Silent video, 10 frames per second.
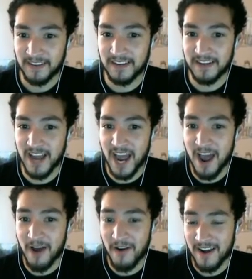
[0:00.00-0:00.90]

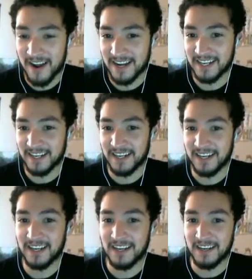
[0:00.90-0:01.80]
No!
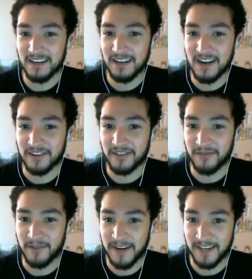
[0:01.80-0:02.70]
Oh,
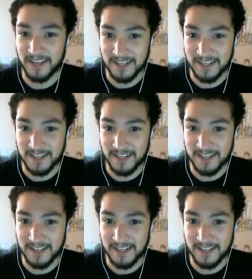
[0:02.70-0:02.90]
great.